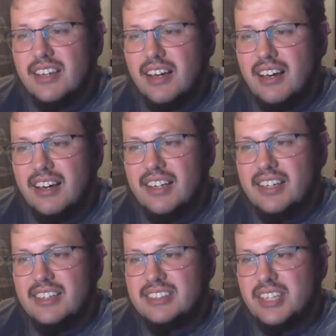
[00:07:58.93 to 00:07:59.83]

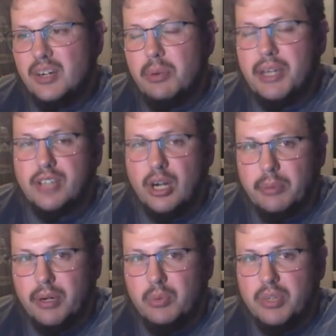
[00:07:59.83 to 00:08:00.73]
Bryce
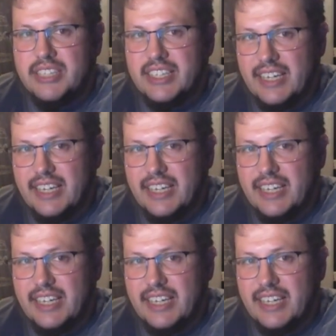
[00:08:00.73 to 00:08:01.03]
Harper was a